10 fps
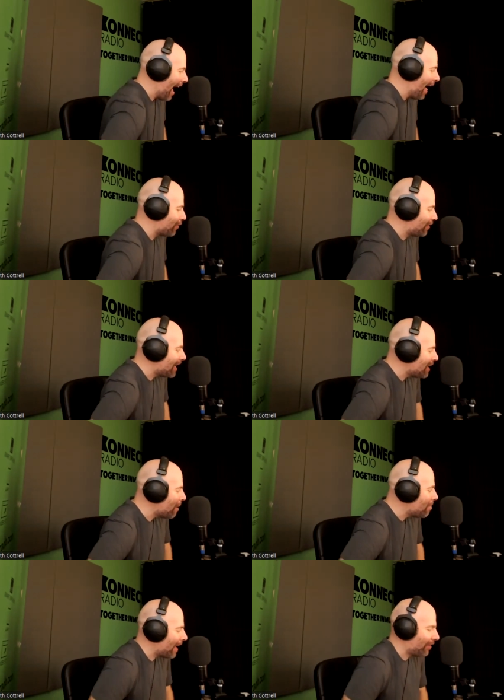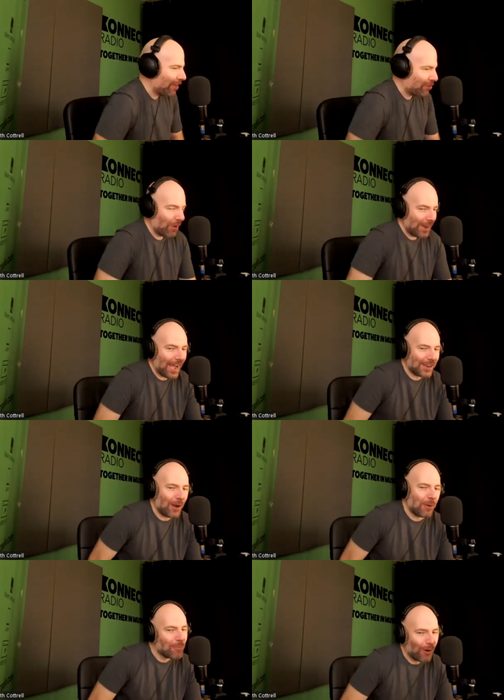I'll send you a message when I
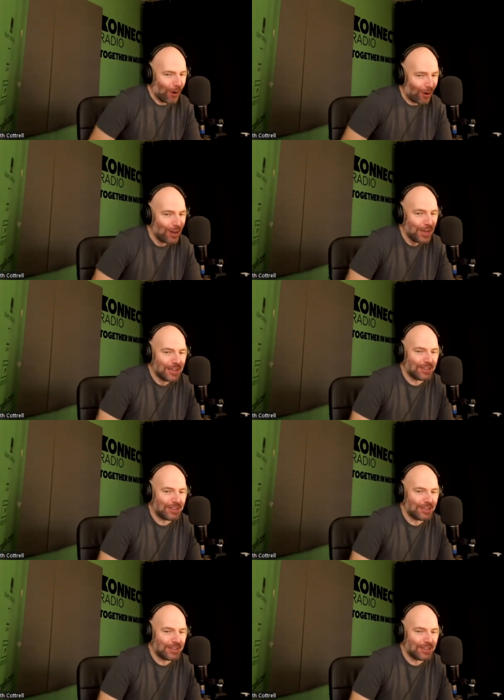know more